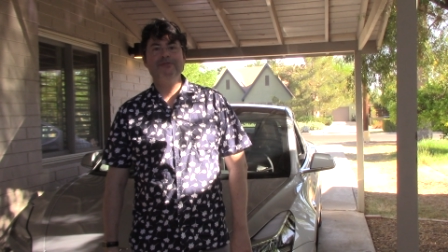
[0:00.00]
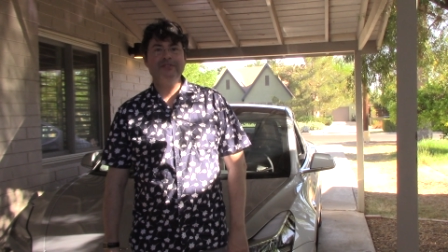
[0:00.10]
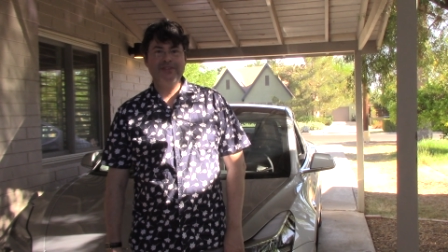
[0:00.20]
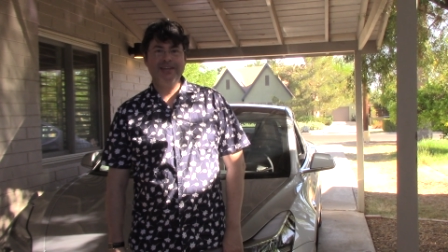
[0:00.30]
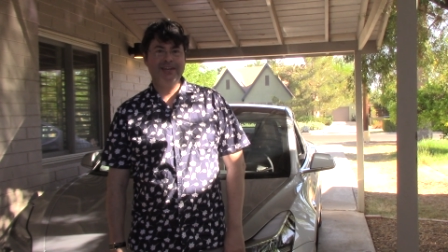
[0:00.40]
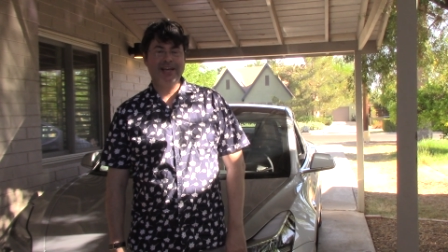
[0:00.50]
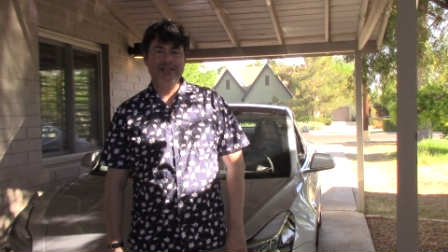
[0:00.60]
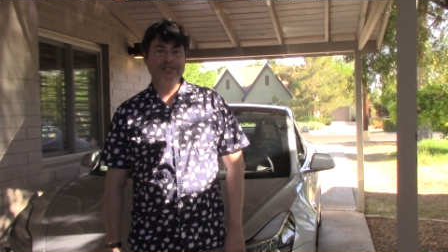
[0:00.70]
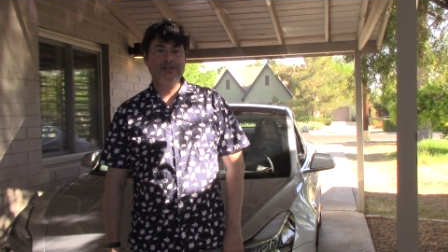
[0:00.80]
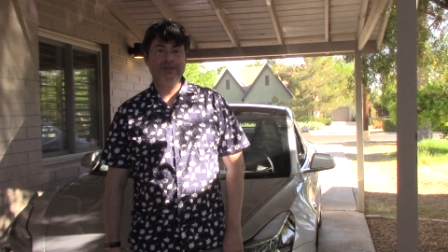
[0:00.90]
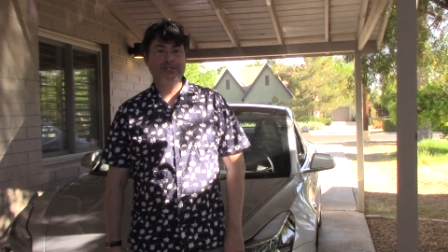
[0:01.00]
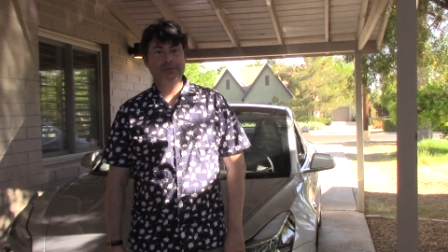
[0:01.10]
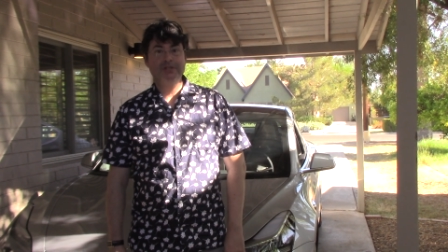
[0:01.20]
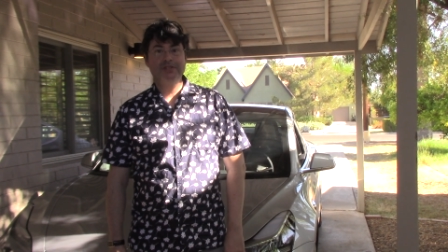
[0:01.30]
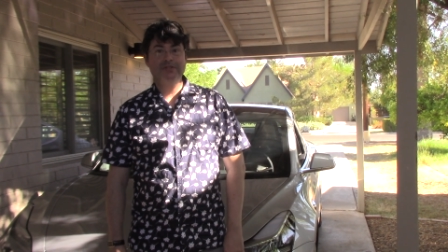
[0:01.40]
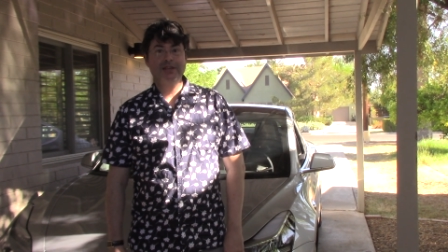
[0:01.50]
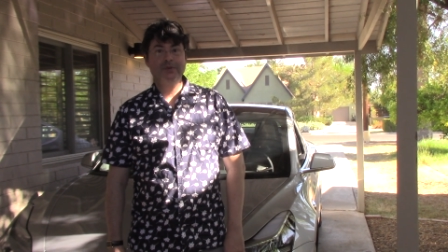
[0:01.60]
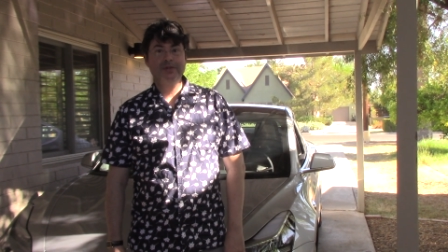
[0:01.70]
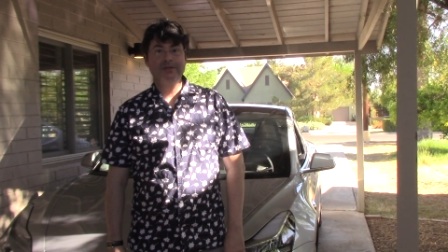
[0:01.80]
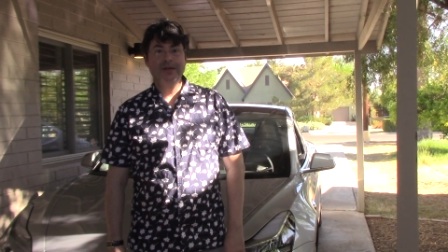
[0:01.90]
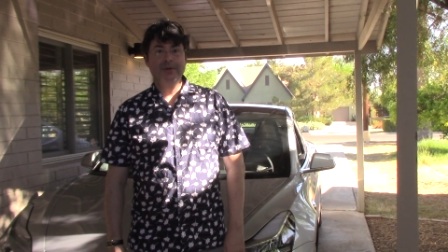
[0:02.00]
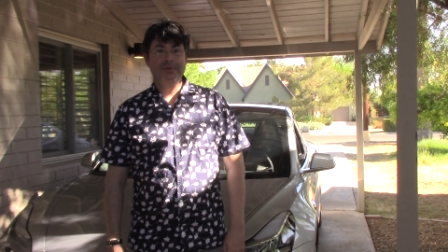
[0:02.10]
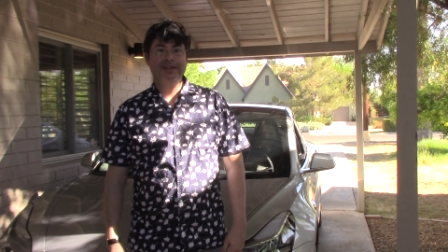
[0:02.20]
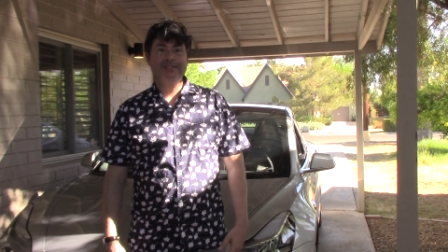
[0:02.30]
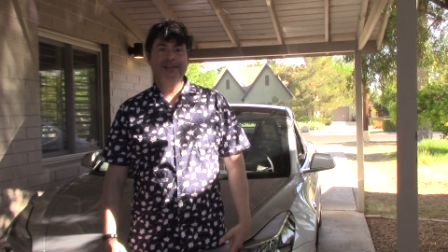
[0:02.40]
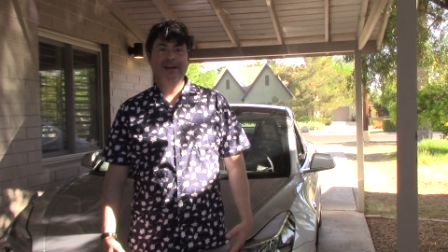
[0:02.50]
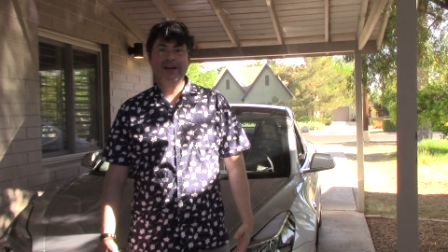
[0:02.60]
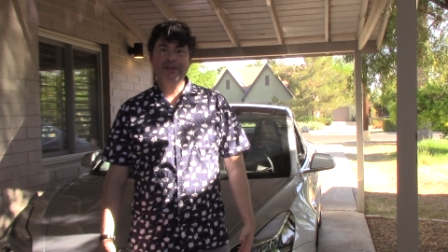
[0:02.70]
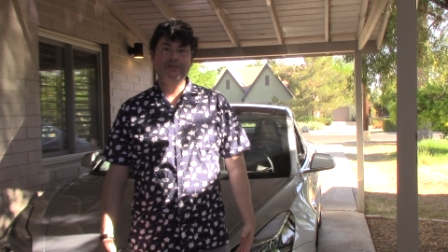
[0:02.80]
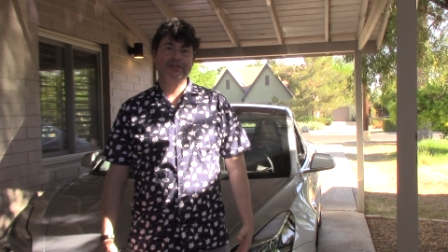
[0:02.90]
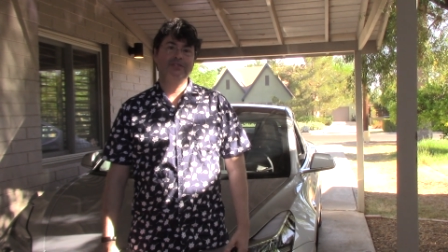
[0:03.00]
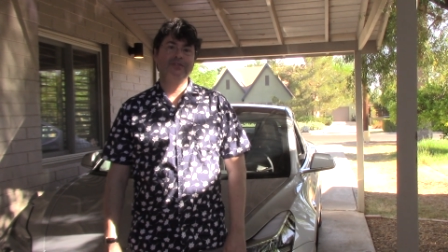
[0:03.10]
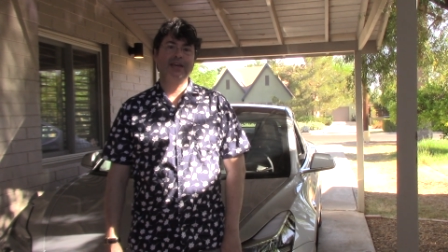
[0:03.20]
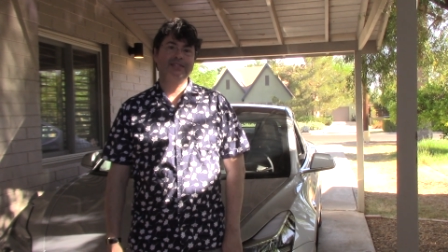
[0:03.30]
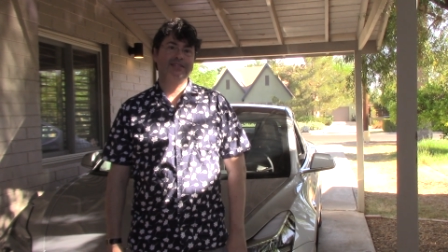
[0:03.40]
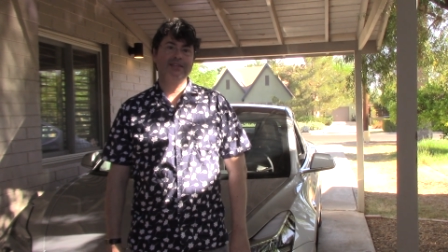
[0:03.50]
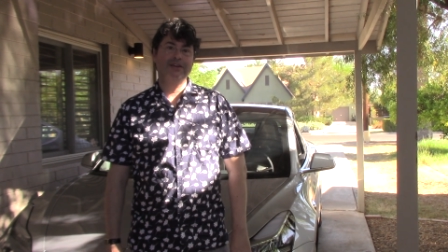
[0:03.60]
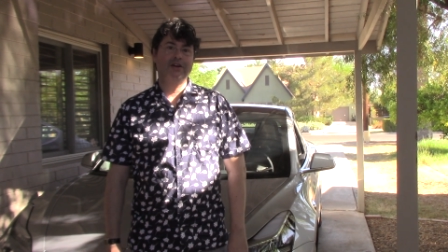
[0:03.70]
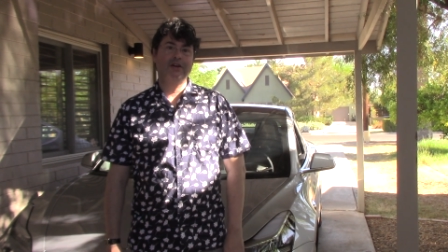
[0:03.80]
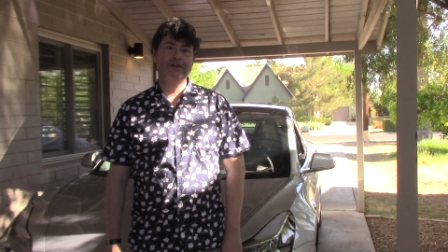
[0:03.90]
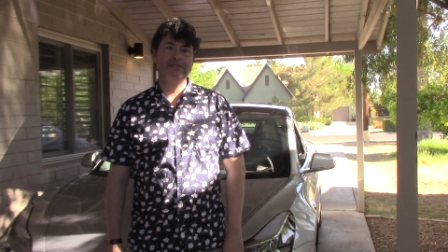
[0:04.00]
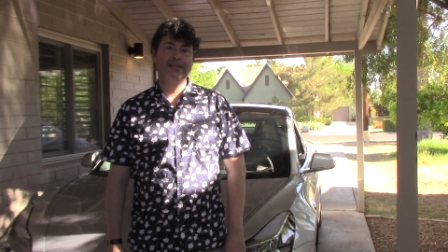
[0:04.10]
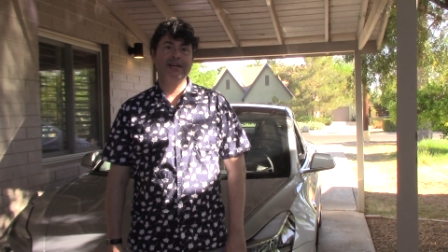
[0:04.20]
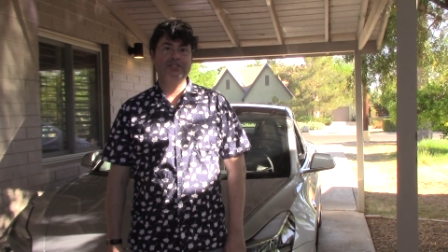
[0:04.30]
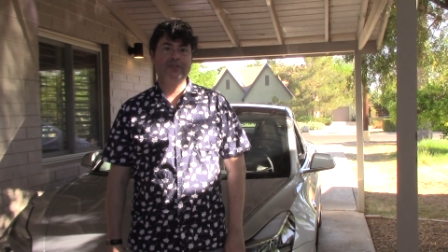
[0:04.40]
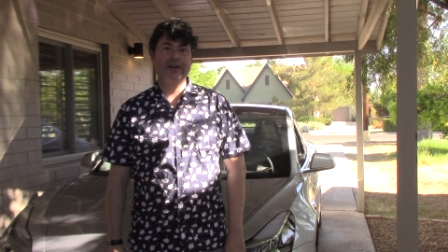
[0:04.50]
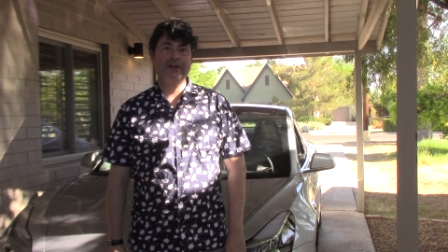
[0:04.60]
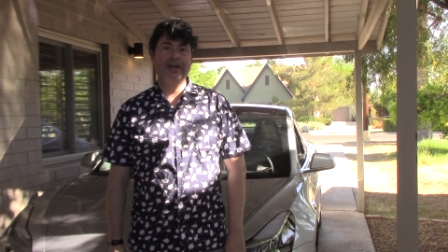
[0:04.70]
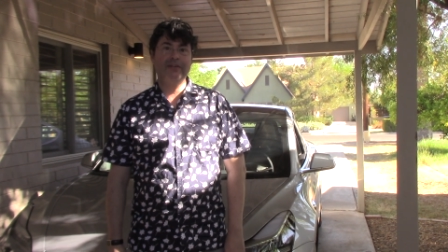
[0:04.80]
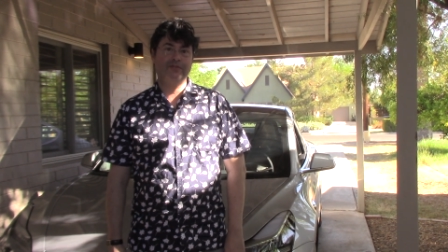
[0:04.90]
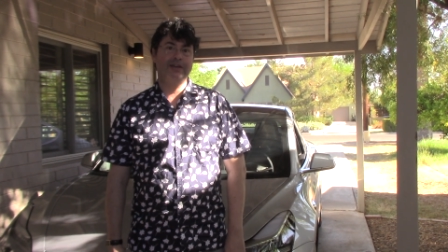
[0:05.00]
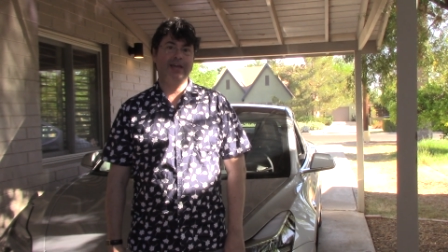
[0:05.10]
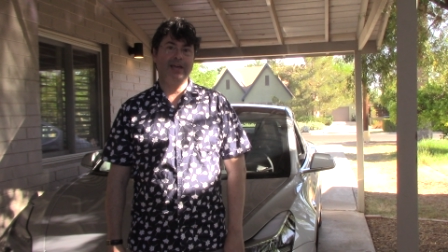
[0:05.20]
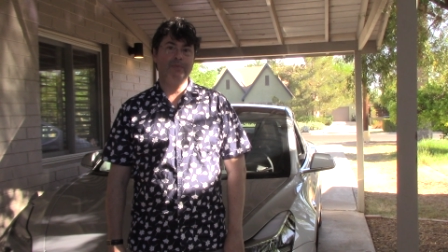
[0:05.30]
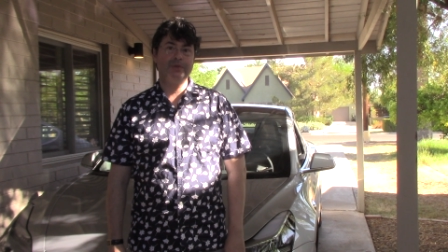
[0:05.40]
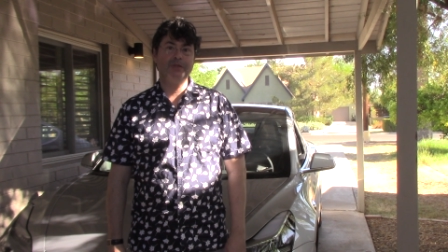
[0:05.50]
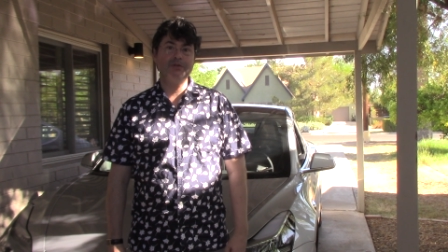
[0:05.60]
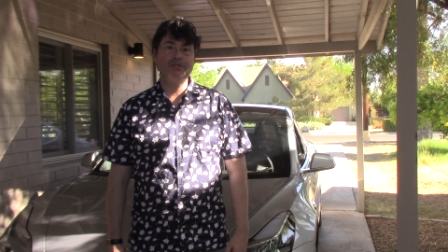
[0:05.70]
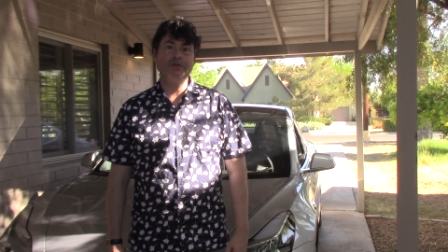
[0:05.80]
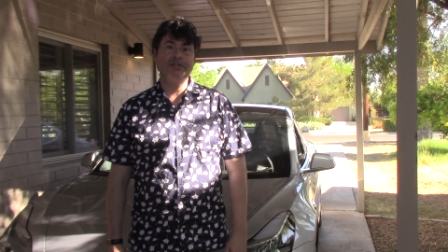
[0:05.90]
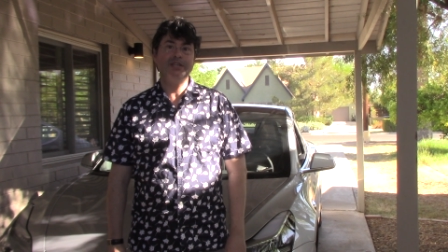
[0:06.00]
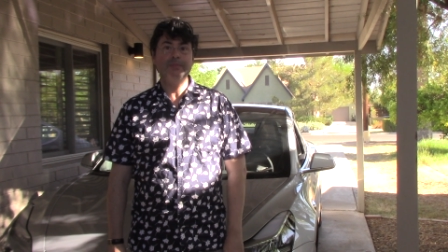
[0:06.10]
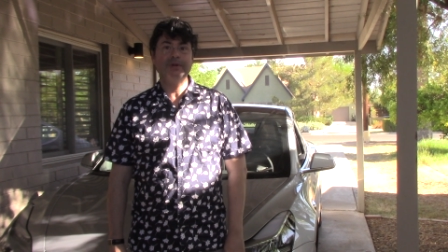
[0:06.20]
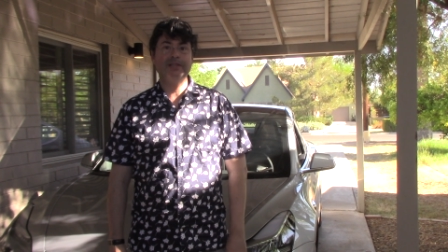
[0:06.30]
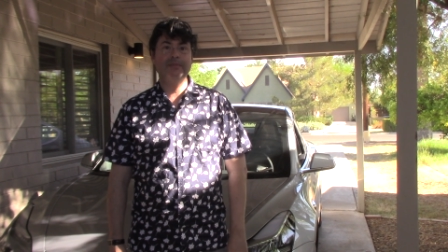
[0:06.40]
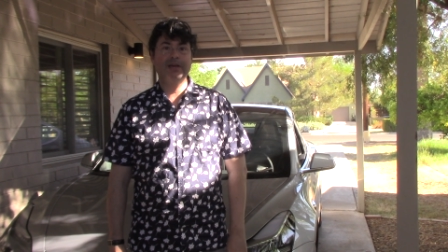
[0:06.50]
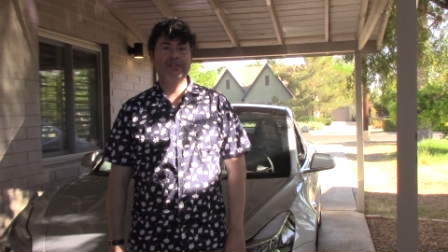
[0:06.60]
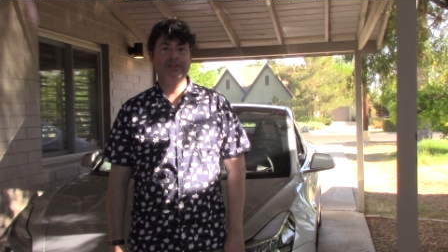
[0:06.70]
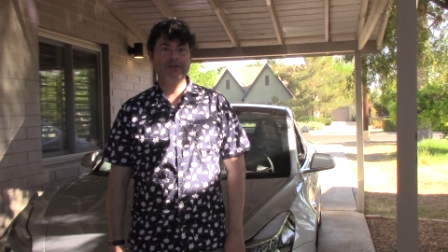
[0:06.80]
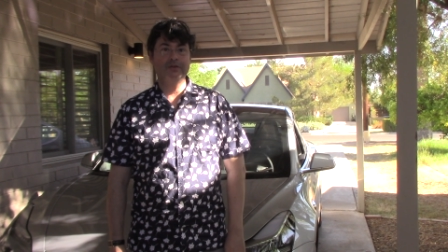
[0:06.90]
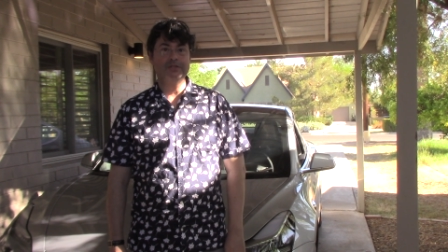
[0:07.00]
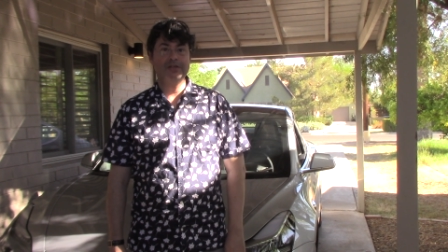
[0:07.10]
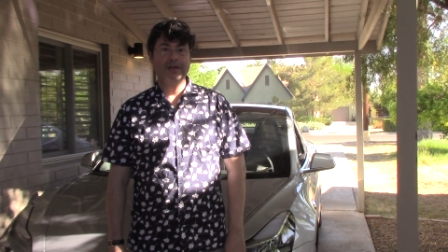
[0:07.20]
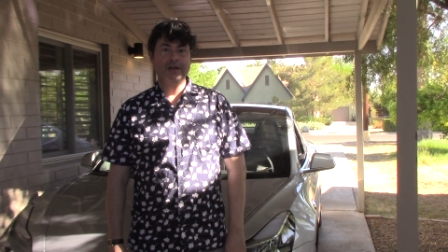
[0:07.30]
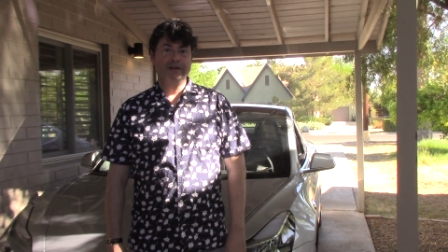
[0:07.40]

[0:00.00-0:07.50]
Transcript: 15 gallons of explosive liquid? Because hundreds of gasoline cars catch fire every day, but those don't typically make the news.